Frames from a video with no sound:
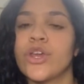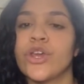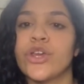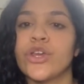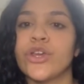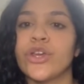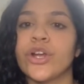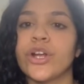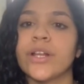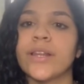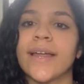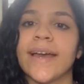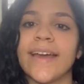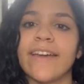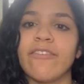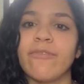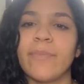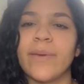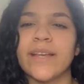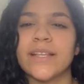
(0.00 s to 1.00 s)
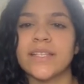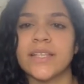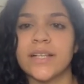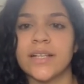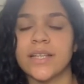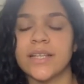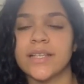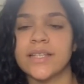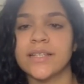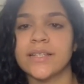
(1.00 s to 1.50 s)
your life
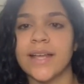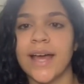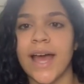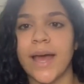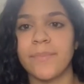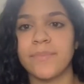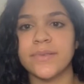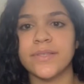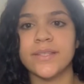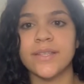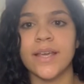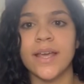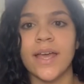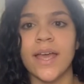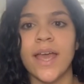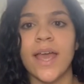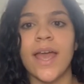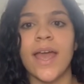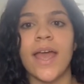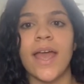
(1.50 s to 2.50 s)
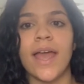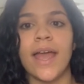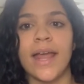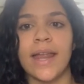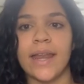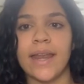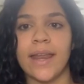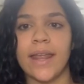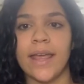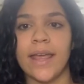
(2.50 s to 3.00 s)
basically stops and